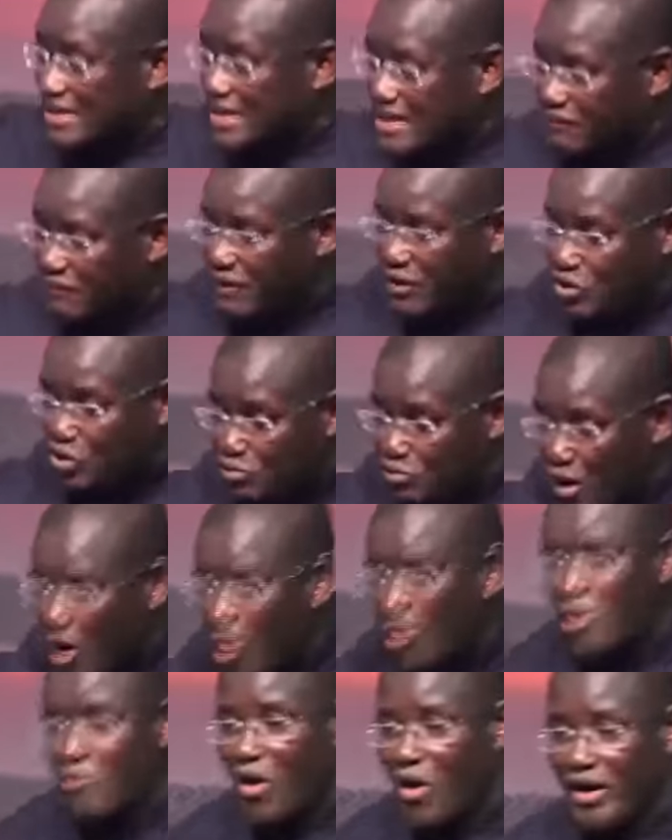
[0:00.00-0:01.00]
leaving
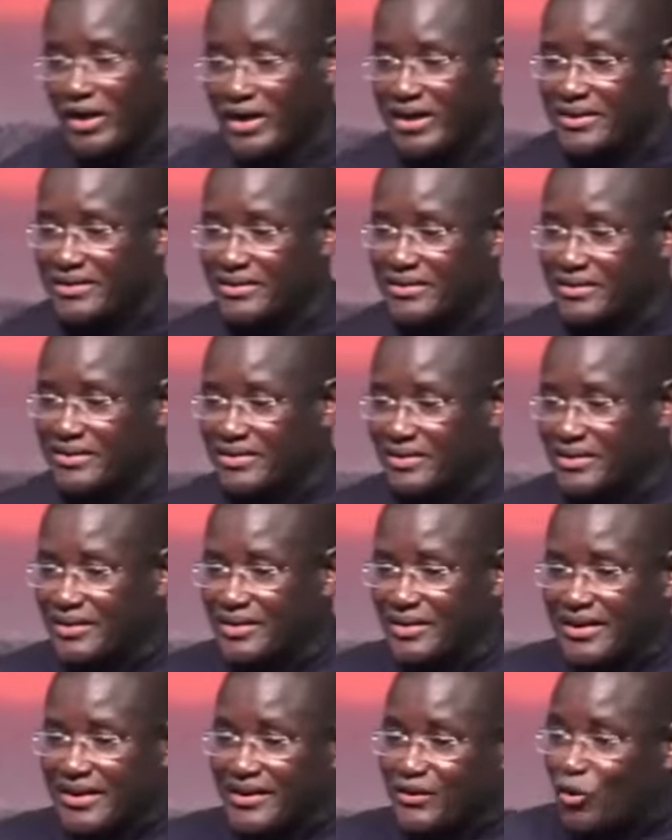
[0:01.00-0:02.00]
tomorrow morning.
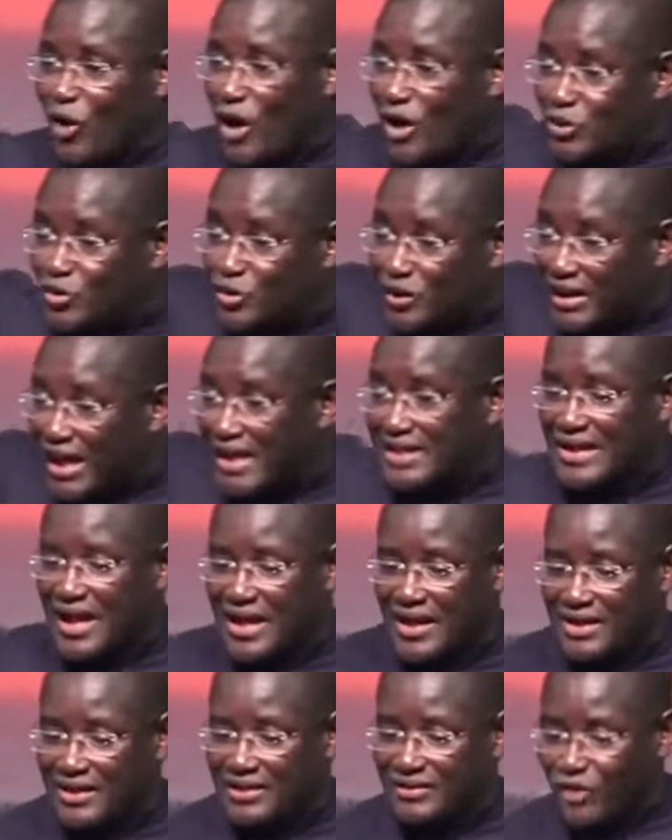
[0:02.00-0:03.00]
Is going to Kenya.
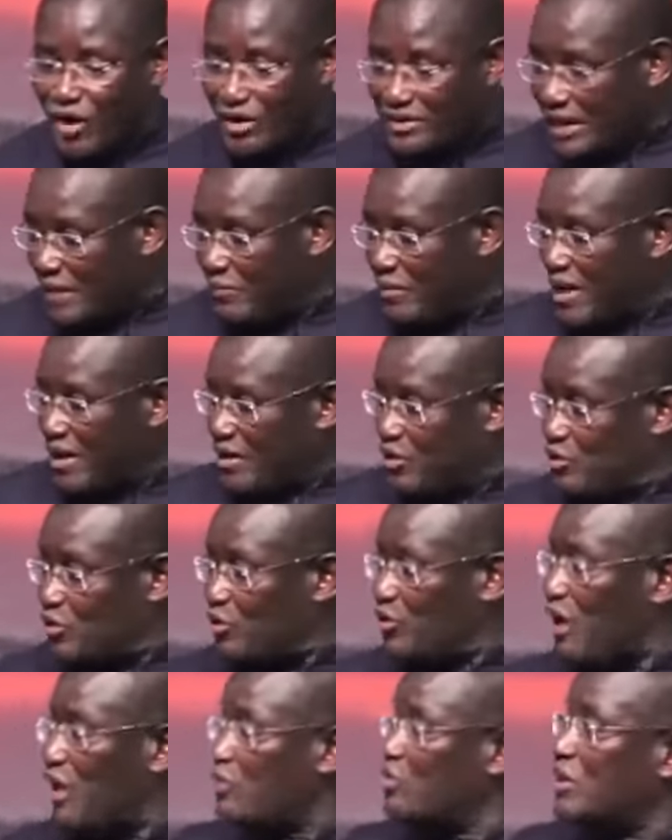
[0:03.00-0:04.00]
Not a, do
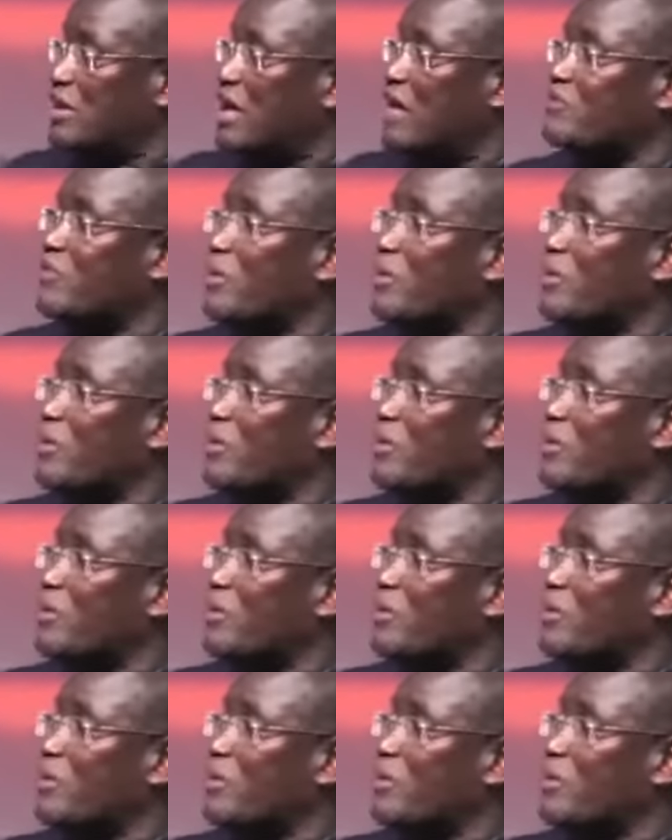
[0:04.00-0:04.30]
you do you come